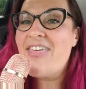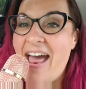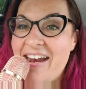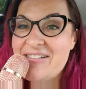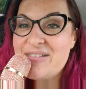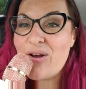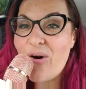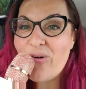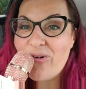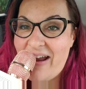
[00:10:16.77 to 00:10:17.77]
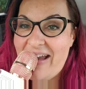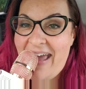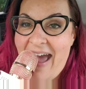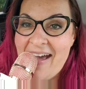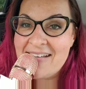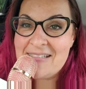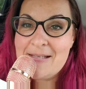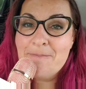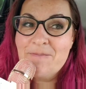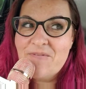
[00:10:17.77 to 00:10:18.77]
That is so great,
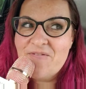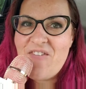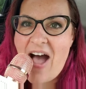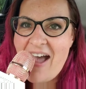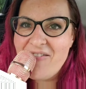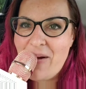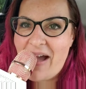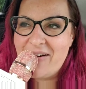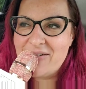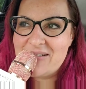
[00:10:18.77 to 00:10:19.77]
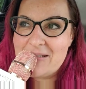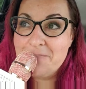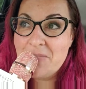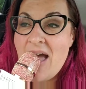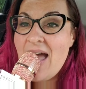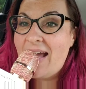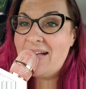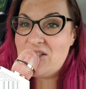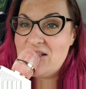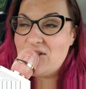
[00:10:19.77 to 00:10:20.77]
Cass. Five pounds.
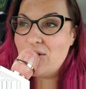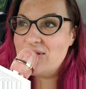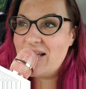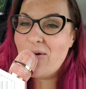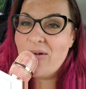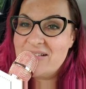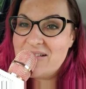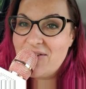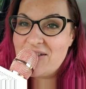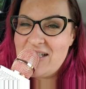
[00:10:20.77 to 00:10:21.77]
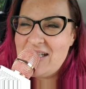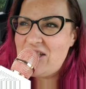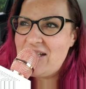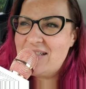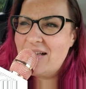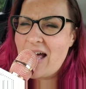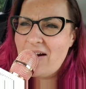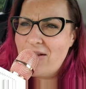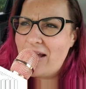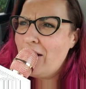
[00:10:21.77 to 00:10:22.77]
And she shows like all the stuff that she eats. She eats a
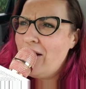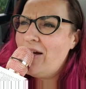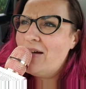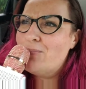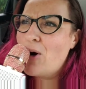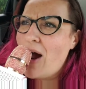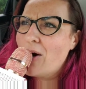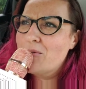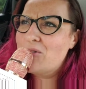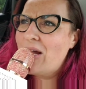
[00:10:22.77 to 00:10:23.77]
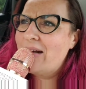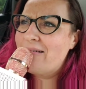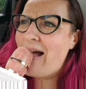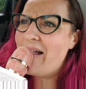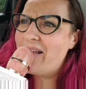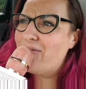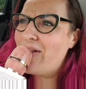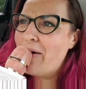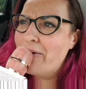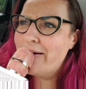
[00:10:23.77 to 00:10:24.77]
lot of like Parmesan
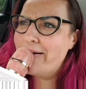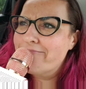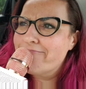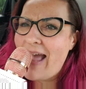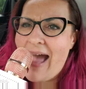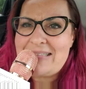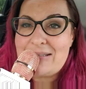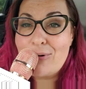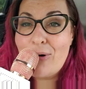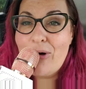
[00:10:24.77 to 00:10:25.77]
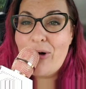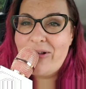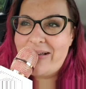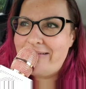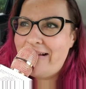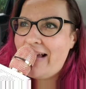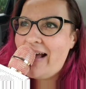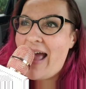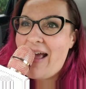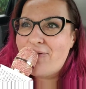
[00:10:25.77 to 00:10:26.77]
cauliflower casserole and
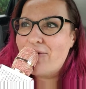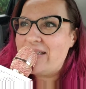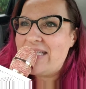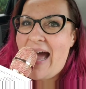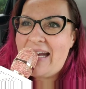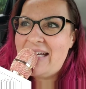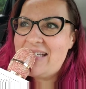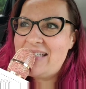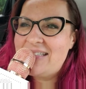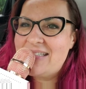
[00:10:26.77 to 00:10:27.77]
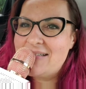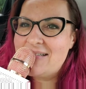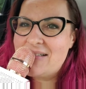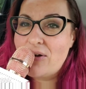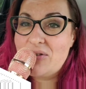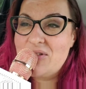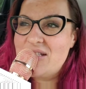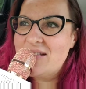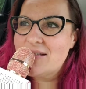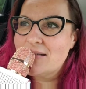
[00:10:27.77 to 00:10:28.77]
frittatas and
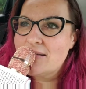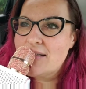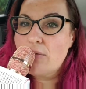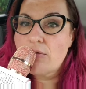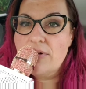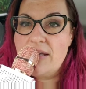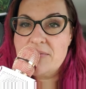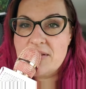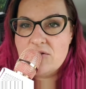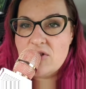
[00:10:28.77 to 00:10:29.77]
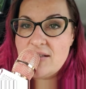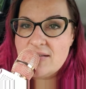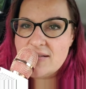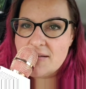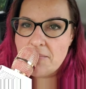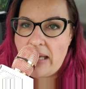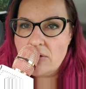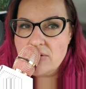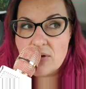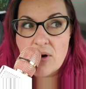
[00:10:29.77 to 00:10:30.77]
sausages and sour creams and cheeses and
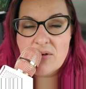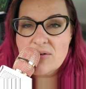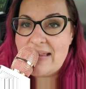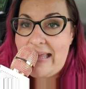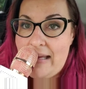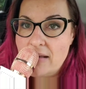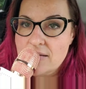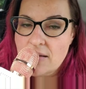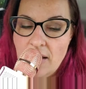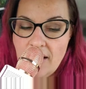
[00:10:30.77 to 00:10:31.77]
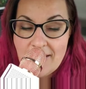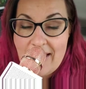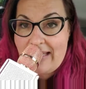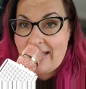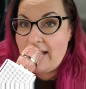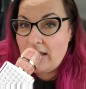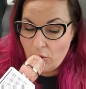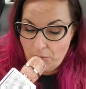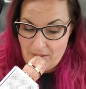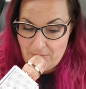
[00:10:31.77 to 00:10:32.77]
mayos and all those things that
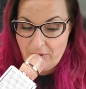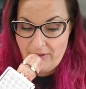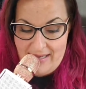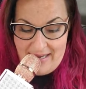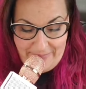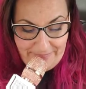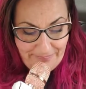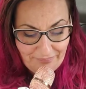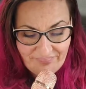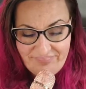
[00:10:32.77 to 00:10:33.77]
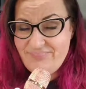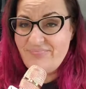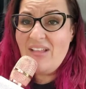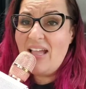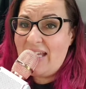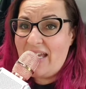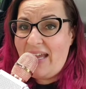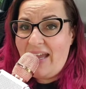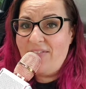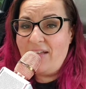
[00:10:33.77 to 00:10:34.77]
keto people eat. I
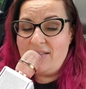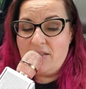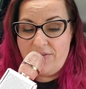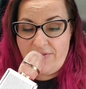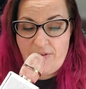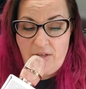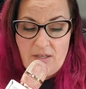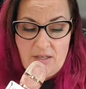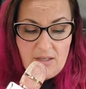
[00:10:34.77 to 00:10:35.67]
can't have that stuff